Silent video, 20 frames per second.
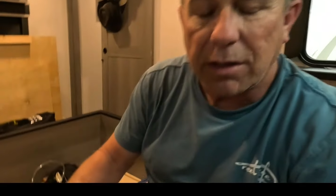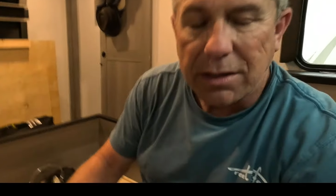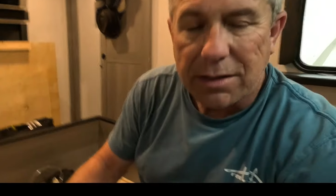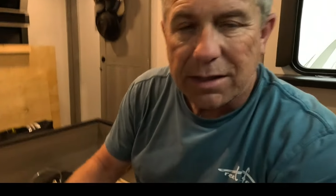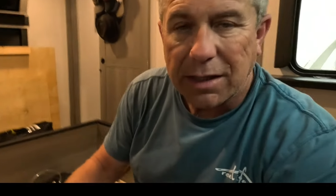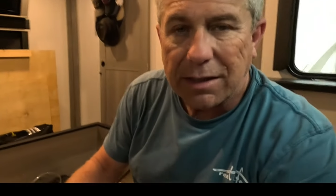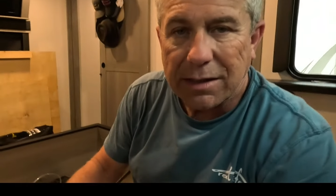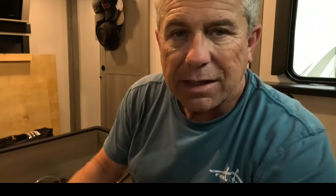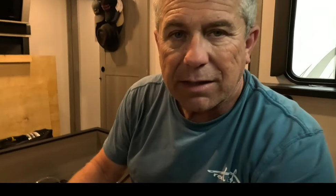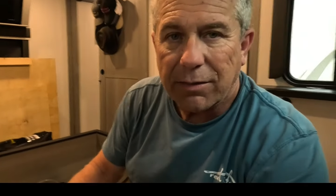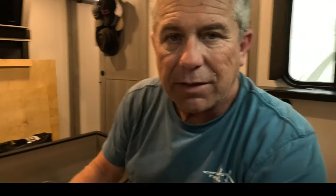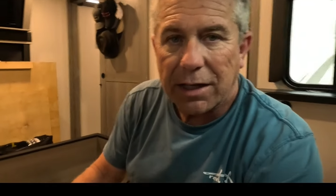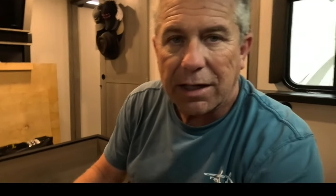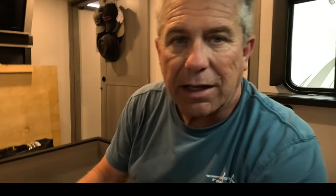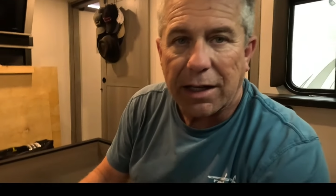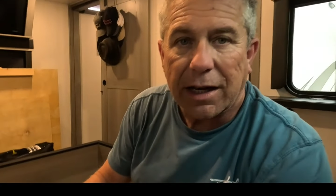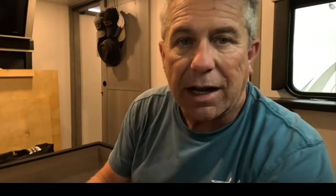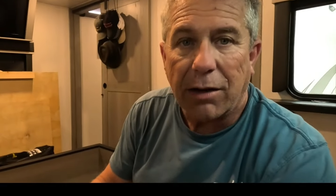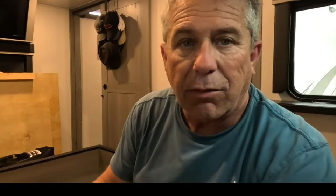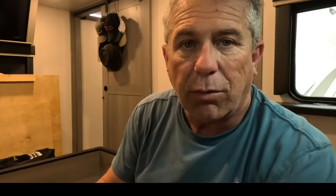this thing's
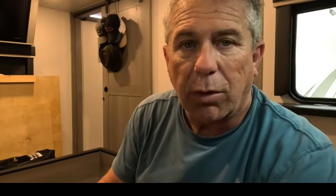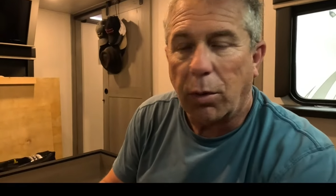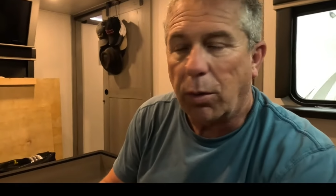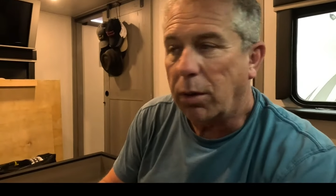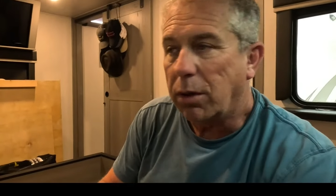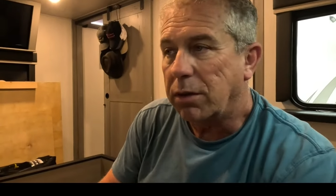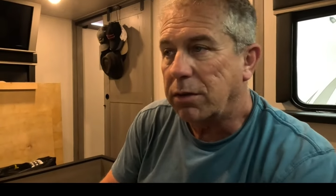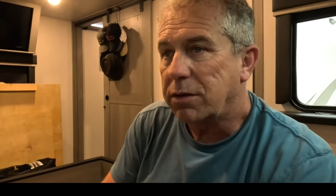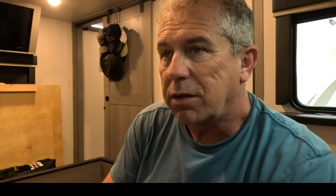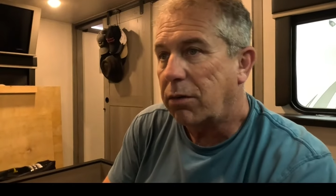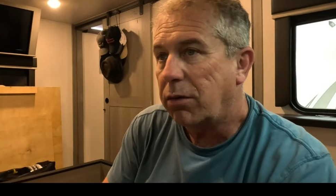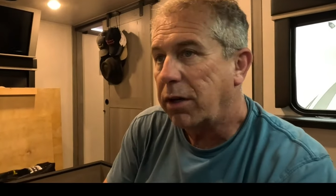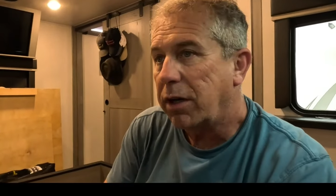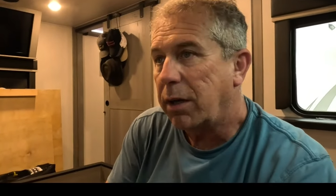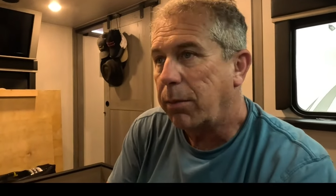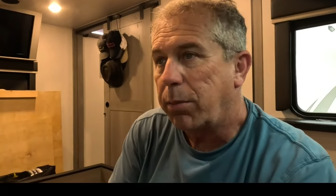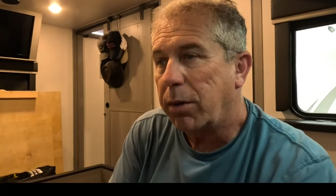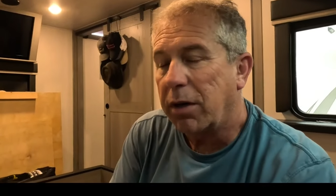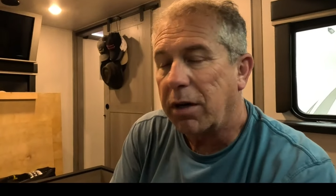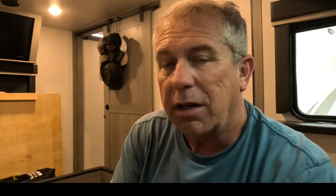evidently got rollers on it
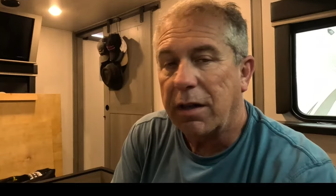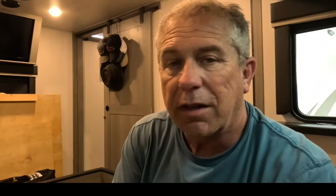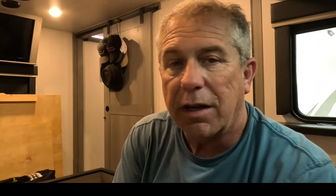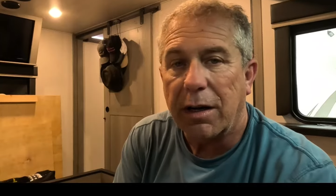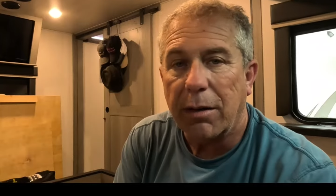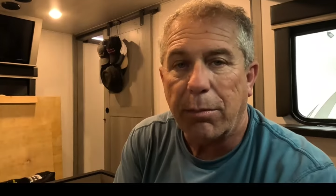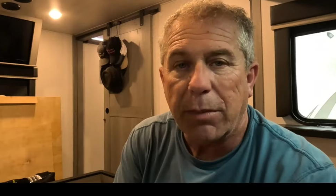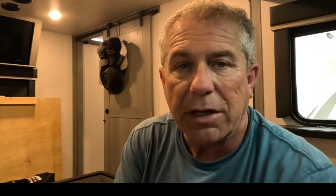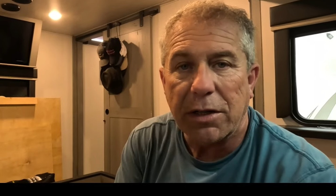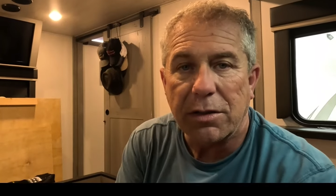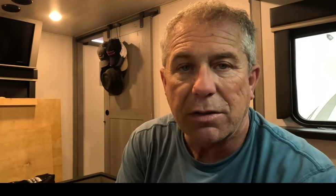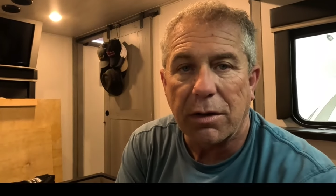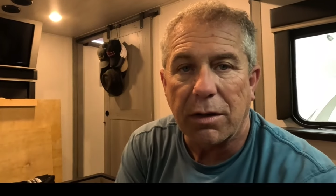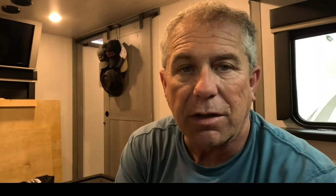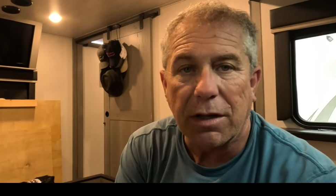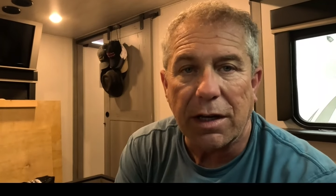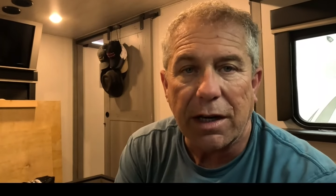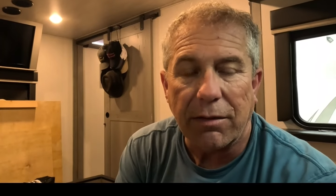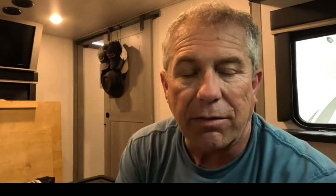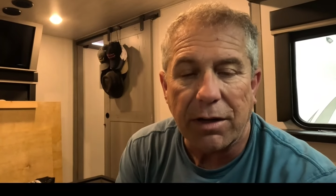up underneath there. Make sure
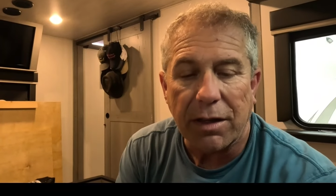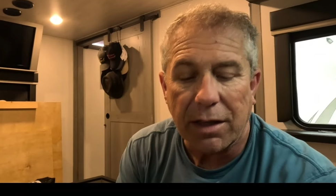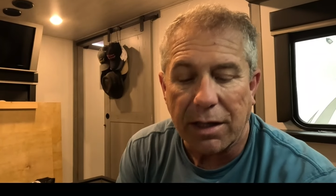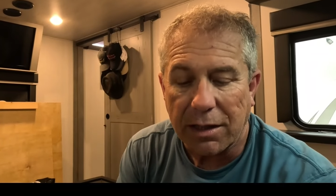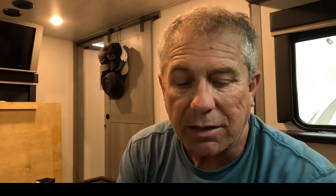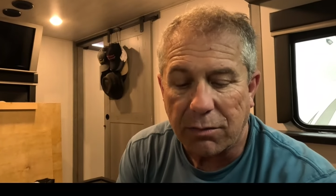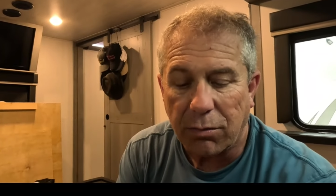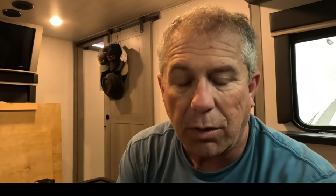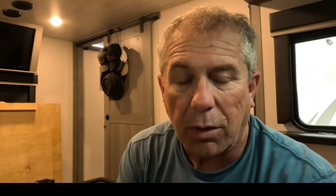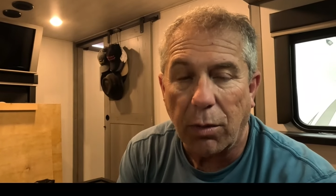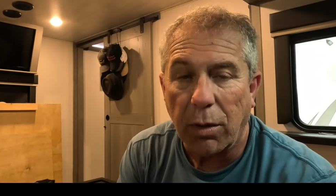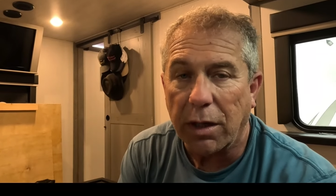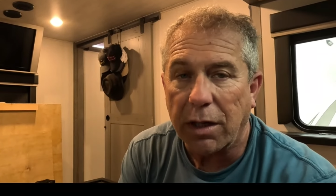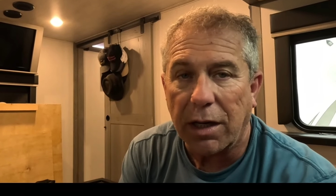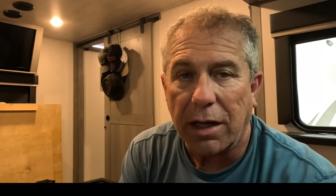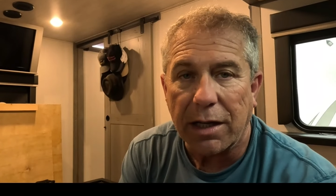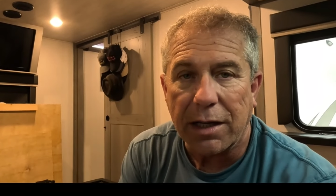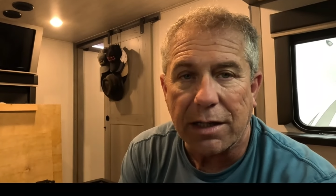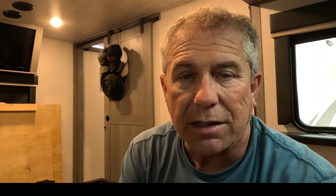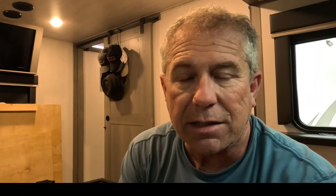that everything's rolling
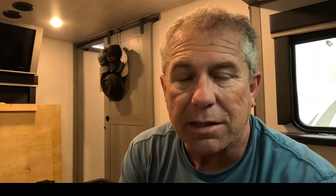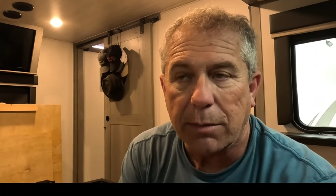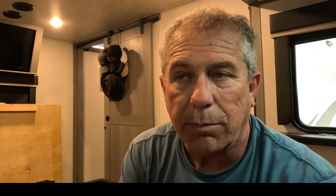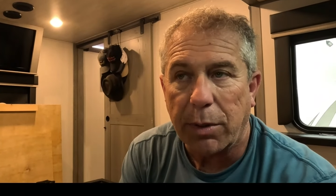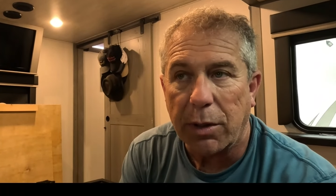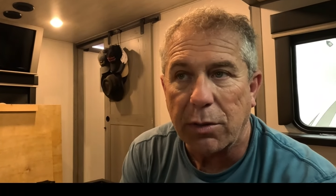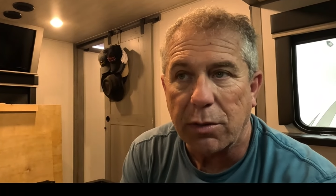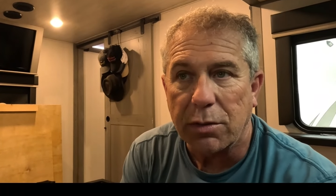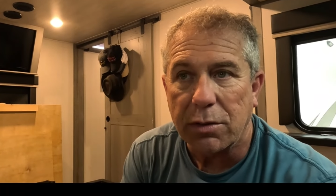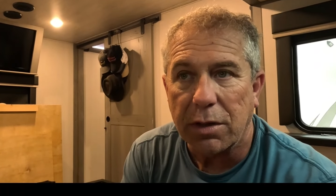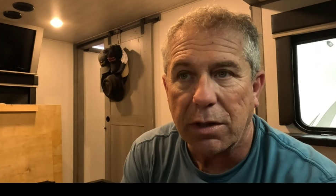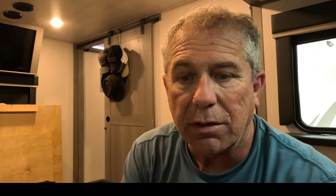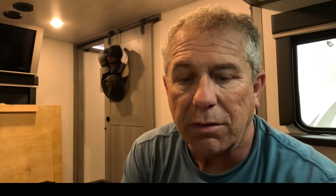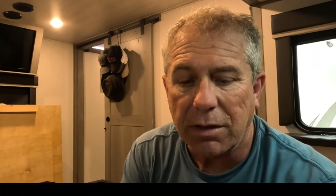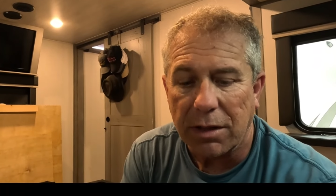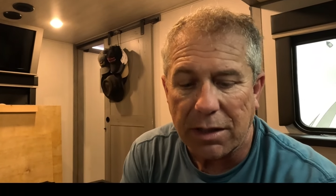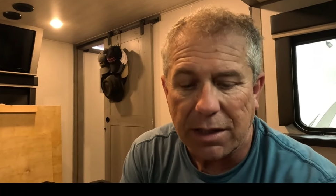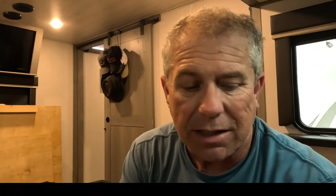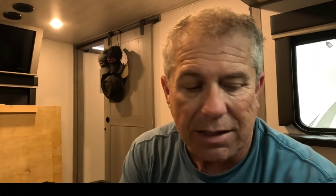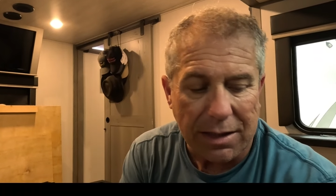like it's supposed to,
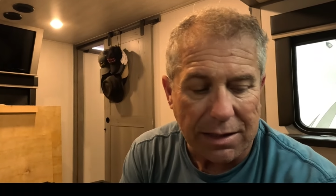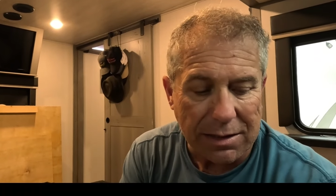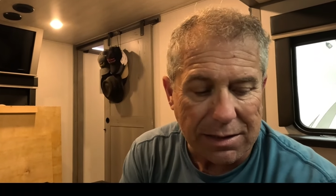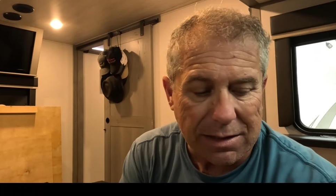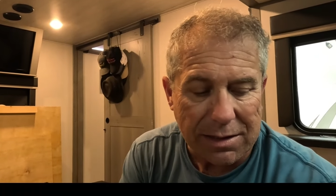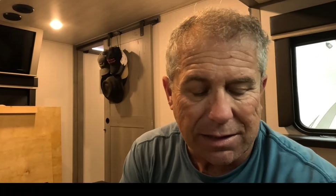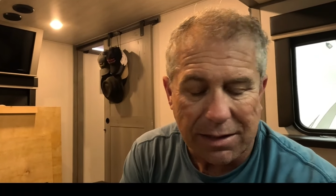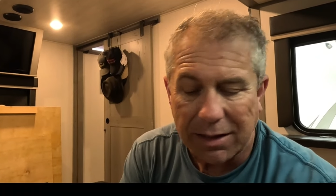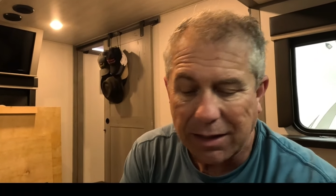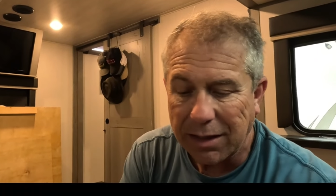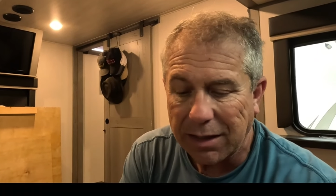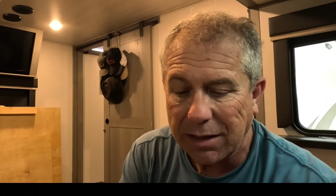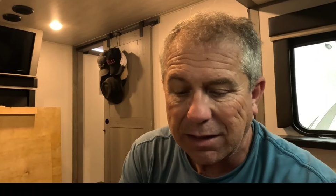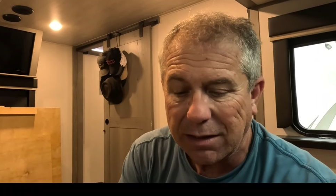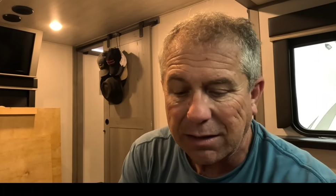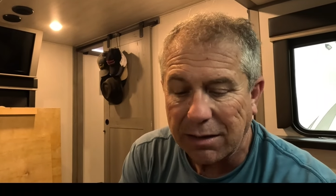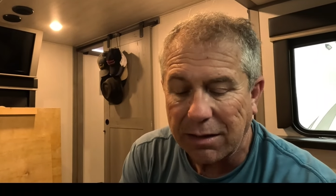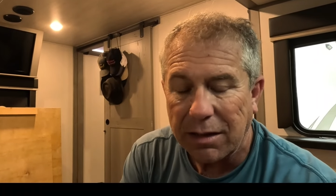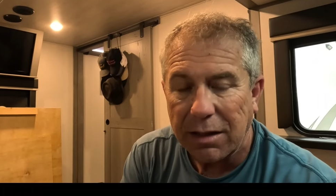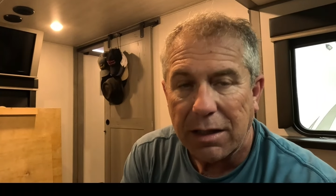that nothing's
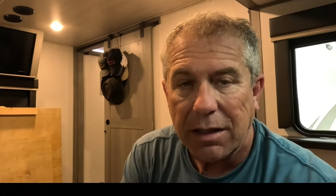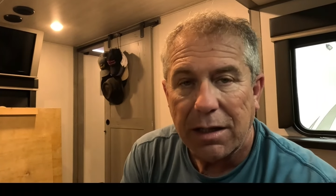sticking.